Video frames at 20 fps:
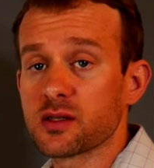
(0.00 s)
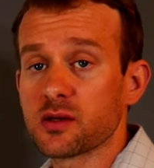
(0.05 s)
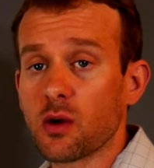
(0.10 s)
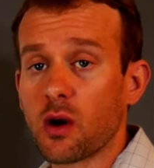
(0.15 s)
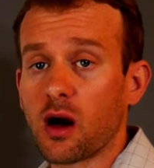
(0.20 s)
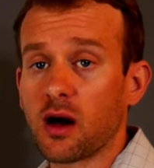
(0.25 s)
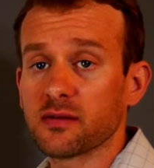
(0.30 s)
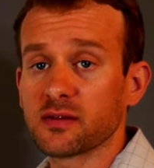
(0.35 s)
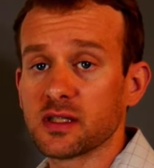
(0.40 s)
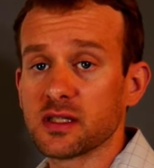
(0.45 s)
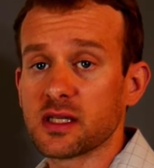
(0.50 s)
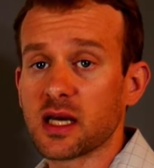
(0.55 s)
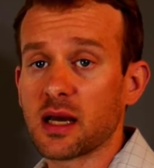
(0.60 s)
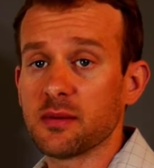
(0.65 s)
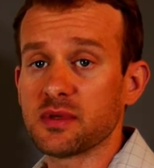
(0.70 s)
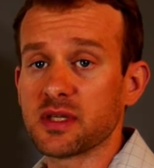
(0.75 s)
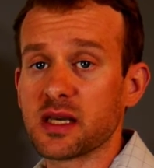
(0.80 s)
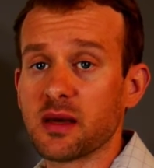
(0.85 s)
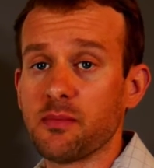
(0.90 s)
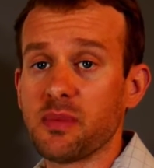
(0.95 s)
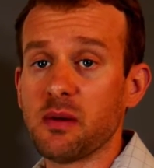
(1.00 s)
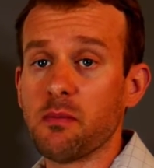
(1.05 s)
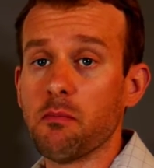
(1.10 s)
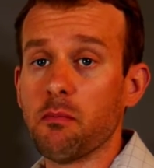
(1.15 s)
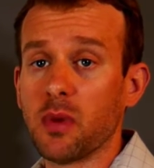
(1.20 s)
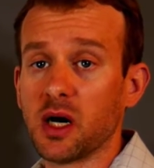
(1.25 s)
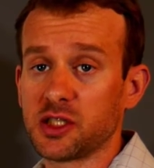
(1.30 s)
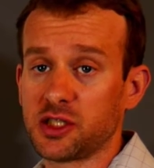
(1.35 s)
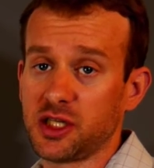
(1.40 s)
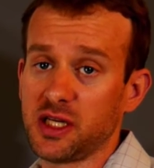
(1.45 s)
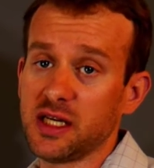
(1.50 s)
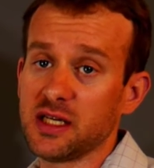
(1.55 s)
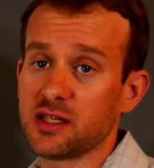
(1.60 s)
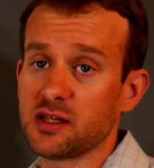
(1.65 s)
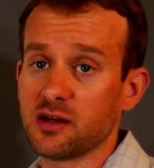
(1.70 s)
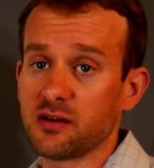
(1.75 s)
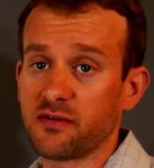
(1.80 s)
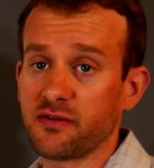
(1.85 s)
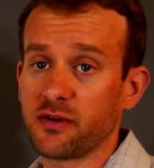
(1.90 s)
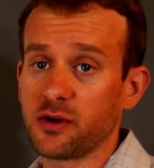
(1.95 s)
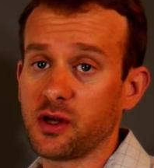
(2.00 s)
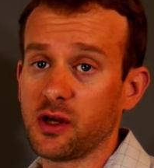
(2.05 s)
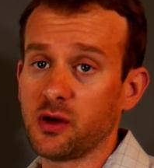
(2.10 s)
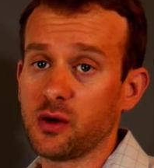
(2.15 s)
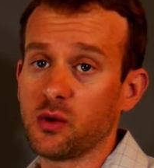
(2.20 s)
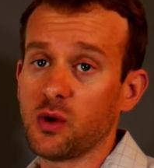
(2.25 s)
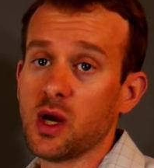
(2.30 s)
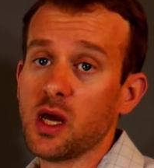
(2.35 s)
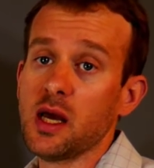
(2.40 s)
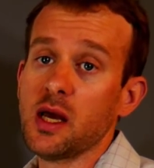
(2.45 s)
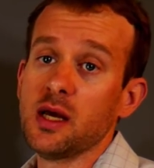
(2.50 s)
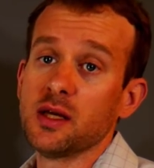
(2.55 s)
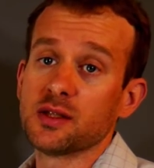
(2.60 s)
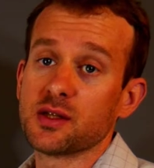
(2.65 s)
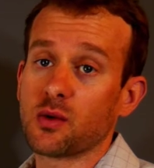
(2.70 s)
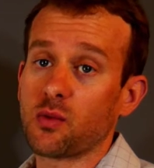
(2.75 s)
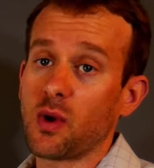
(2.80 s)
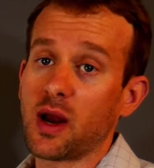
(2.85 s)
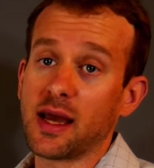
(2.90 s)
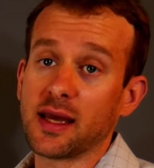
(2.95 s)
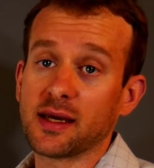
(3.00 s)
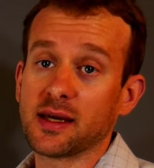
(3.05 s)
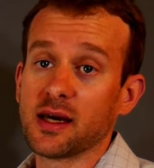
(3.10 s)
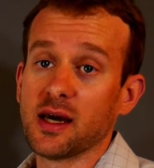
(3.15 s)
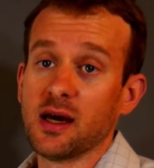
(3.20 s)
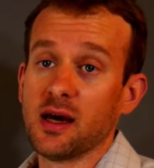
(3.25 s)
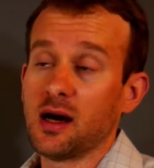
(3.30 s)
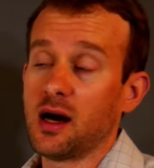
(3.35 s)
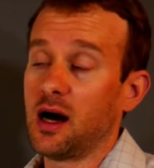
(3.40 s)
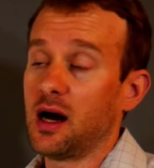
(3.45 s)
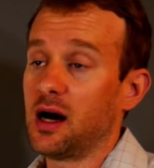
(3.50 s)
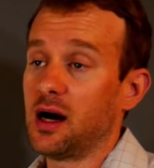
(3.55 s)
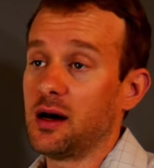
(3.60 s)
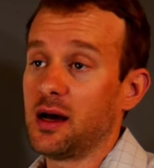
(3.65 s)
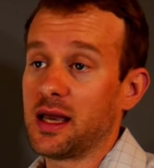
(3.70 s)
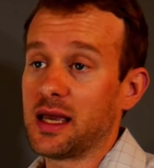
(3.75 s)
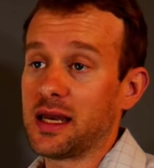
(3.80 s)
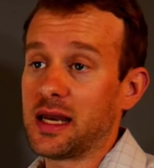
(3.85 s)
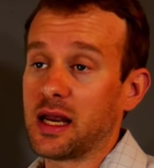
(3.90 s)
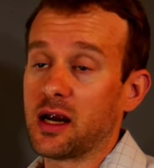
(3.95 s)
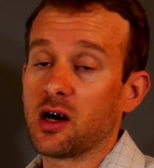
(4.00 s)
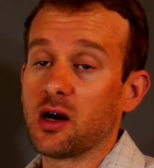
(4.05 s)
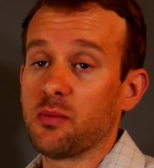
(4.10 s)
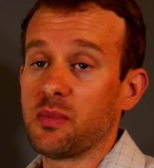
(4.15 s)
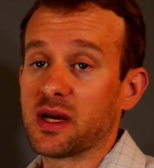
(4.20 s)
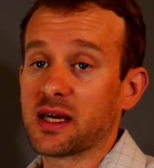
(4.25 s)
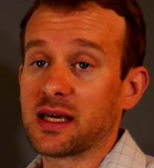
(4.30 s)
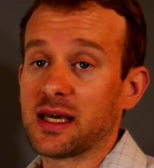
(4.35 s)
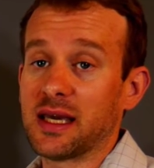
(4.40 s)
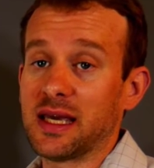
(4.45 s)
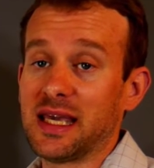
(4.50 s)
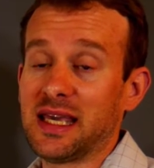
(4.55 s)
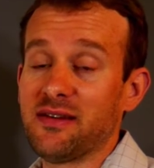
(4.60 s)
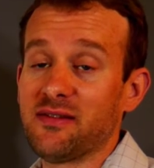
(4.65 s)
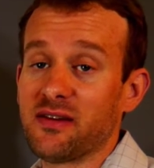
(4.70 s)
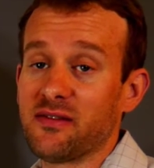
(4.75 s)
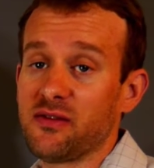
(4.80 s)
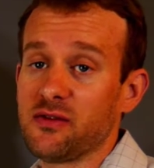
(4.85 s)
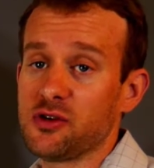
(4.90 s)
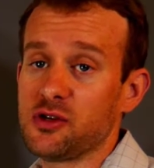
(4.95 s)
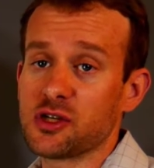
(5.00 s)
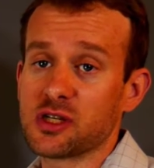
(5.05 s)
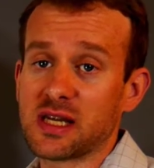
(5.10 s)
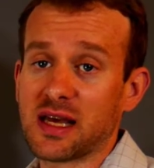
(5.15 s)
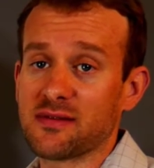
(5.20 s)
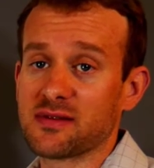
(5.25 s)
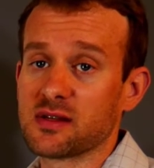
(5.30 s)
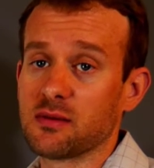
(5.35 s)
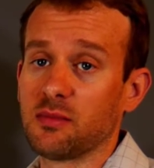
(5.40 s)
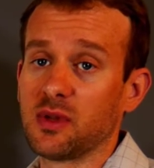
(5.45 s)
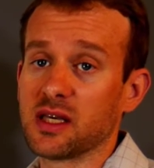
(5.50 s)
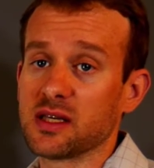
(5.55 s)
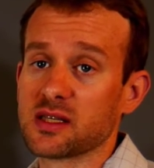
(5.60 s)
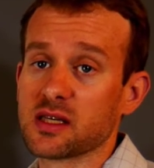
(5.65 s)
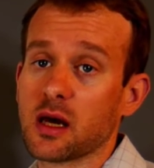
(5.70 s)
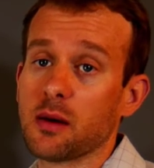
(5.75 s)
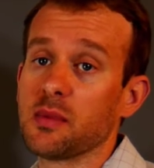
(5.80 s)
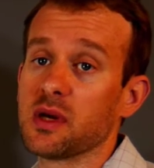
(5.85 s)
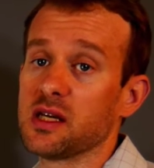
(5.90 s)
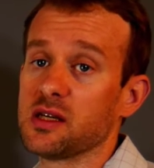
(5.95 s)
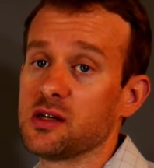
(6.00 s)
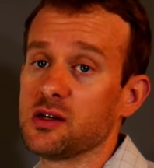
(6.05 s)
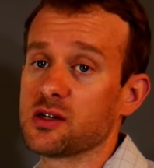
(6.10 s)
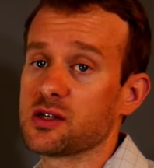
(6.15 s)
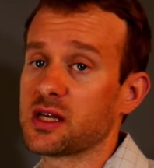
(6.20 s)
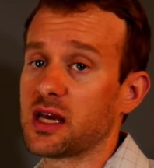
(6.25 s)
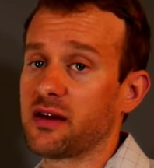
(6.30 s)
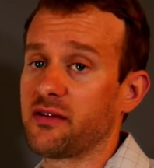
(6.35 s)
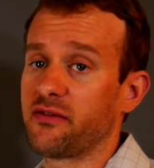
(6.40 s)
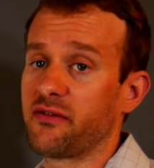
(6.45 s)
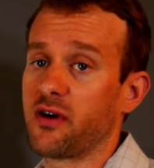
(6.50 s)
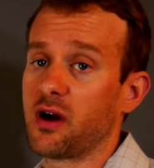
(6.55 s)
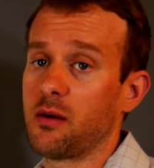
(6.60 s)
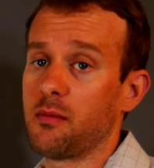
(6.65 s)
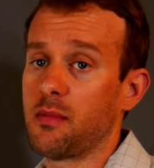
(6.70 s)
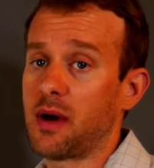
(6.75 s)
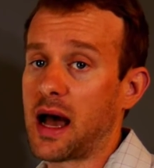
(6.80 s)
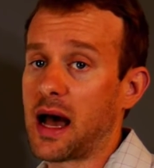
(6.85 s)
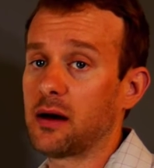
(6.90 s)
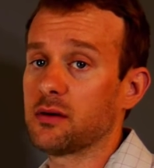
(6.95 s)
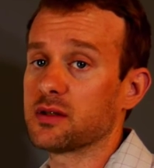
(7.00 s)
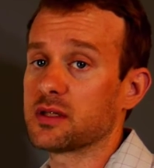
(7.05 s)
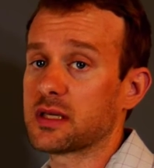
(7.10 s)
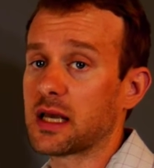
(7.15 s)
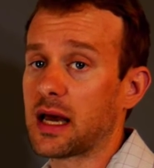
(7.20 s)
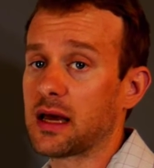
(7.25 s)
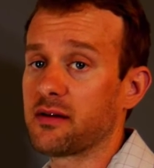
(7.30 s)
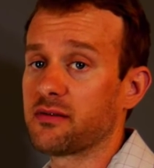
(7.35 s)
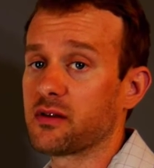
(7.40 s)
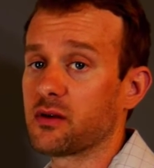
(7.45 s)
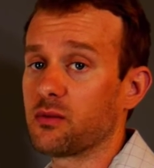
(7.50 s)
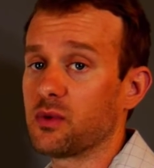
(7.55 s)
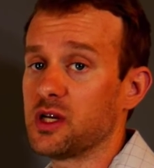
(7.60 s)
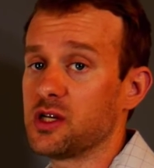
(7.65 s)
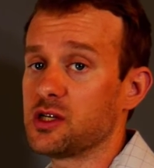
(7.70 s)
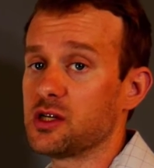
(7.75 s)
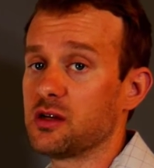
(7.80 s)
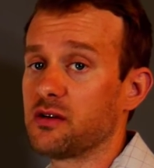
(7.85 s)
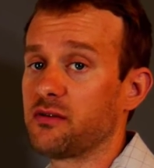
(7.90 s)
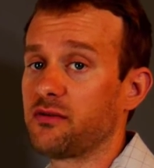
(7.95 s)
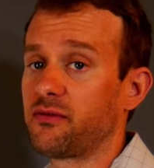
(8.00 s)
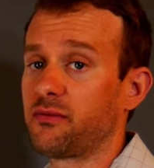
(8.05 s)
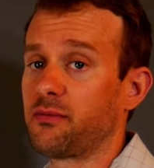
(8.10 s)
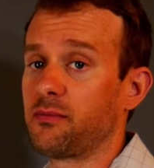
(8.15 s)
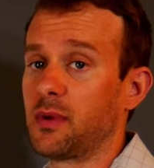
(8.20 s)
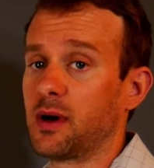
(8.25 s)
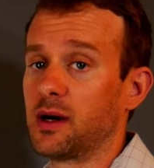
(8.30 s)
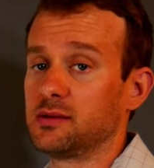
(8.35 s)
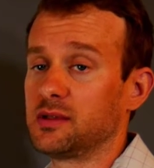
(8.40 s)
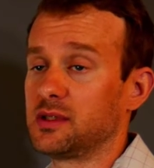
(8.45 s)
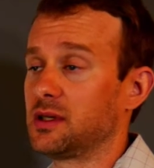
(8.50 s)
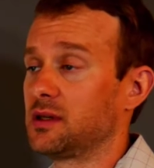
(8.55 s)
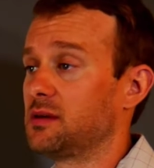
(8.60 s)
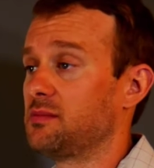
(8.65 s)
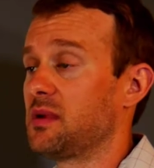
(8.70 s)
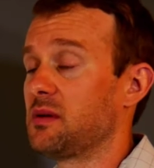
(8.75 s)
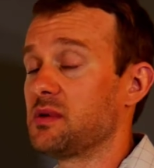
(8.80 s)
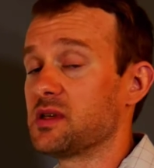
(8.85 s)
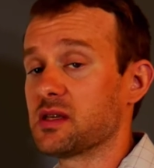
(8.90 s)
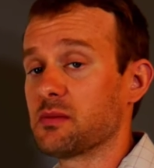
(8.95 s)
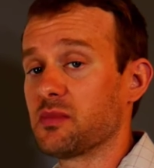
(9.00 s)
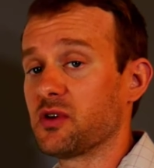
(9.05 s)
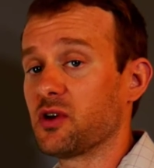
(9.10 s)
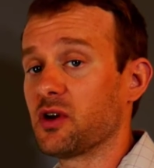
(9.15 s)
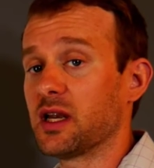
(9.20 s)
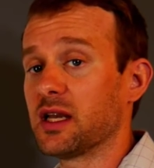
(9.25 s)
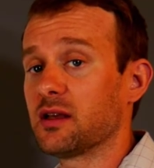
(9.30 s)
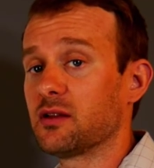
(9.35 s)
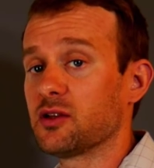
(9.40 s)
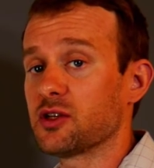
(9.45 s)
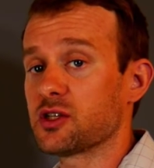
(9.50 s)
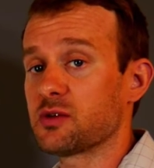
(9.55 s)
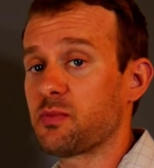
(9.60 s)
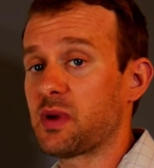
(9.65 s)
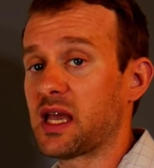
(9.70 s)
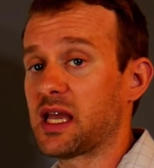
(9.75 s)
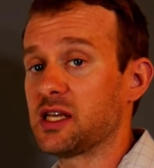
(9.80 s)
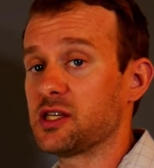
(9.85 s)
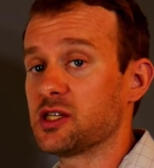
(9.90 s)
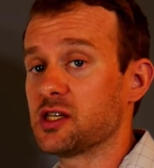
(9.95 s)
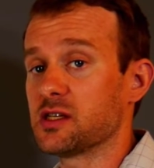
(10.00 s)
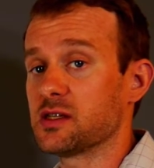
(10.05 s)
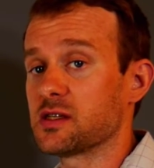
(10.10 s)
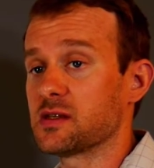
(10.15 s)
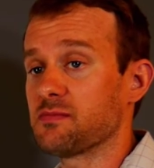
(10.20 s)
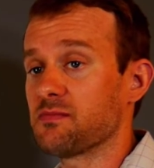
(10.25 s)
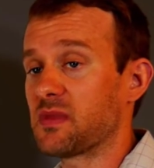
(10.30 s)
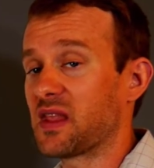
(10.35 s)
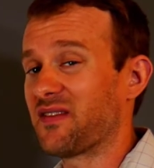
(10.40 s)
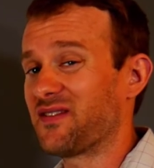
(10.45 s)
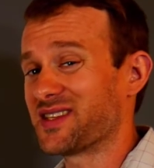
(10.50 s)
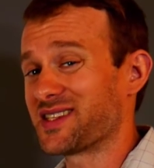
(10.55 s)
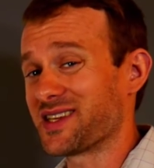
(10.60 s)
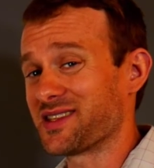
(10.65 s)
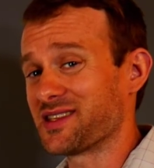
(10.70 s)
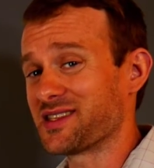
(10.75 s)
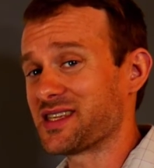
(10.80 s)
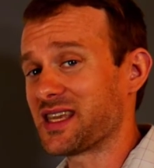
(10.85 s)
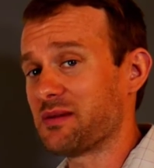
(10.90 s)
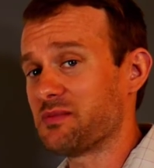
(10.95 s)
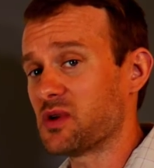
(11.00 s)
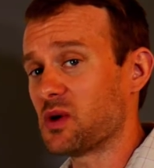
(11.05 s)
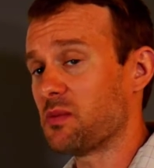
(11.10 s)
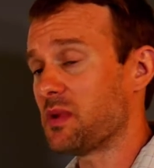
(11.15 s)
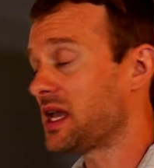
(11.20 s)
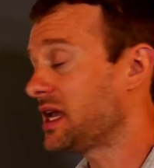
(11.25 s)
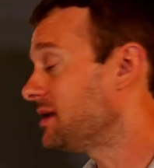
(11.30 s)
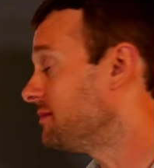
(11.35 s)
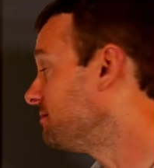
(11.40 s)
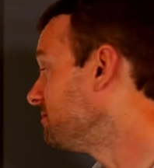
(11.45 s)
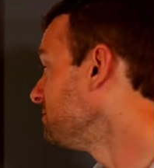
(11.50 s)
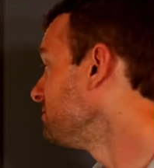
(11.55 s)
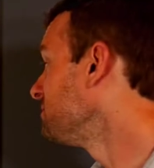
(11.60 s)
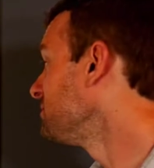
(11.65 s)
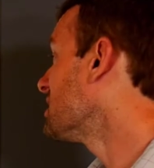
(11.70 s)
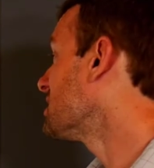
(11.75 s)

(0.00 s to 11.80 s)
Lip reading: So oftentimes it can be much easier for you to rank in Arabic, even if you just have some links coming into your site from outside of the region to maybe some of your English pages, if it's on the same domain.